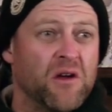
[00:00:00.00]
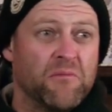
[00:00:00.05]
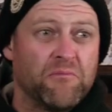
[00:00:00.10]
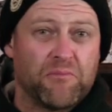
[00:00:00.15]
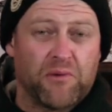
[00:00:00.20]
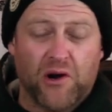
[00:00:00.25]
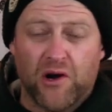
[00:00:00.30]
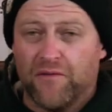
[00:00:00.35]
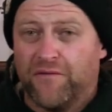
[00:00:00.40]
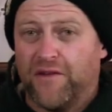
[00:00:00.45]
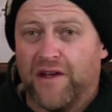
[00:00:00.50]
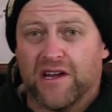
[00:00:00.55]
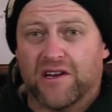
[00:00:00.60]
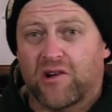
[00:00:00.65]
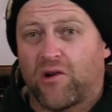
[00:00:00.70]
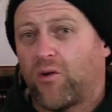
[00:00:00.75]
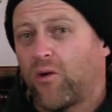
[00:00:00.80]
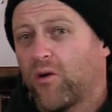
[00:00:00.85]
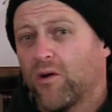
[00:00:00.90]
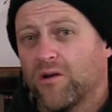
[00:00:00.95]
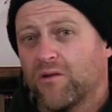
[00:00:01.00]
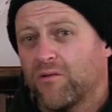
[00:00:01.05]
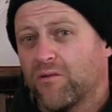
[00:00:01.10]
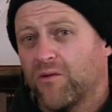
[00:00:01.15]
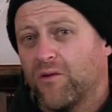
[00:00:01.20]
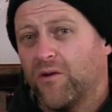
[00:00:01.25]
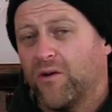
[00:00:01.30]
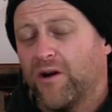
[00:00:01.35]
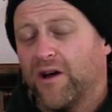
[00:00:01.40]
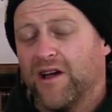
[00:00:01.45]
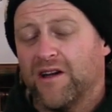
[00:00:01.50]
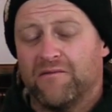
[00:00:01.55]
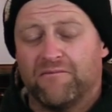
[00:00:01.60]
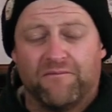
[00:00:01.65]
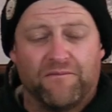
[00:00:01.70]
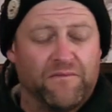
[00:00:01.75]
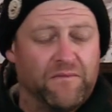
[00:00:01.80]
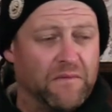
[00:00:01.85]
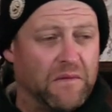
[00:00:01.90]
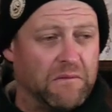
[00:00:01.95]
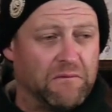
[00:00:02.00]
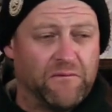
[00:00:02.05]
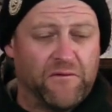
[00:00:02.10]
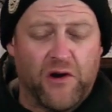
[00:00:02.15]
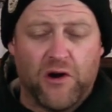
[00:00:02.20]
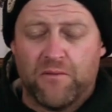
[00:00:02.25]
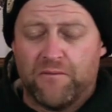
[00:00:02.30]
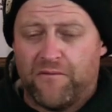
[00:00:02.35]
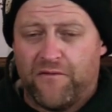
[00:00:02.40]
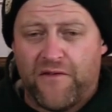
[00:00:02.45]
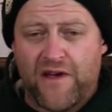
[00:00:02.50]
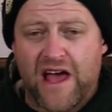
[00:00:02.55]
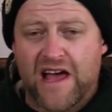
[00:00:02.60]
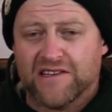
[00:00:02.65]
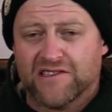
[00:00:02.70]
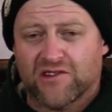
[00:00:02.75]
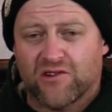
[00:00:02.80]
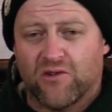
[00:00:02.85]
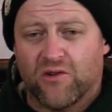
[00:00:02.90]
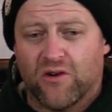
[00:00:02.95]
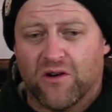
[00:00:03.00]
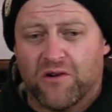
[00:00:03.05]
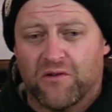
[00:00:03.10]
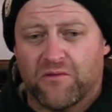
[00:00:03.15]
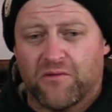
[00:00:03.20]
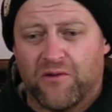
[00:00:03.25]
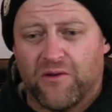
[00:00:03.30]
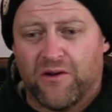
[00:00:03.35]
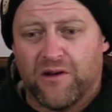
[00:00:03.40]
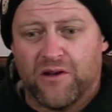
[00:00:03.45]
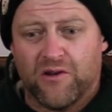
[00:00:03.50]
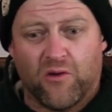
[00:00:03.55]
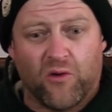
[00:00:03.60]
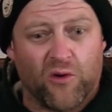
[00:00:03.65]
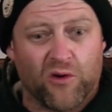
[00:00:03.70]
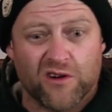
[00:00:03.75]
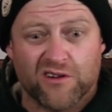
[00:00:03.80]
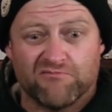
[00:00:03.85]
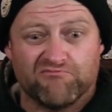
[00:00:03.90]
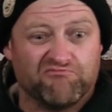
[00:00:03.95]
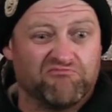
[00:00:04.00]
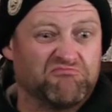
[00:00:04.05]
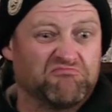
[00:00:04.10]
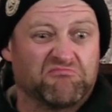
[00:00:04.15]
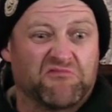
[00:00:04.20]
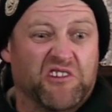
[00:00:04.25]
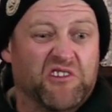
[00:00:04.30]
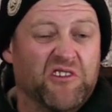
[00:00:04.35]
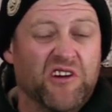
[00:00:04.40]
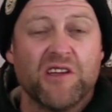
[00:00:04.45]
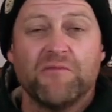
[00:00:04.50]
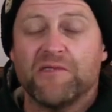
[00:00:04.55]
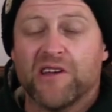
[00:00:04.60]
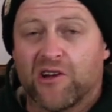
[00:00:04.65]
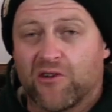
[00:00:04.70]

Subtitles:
perfect corduroy, firm fast corduroy, or creamy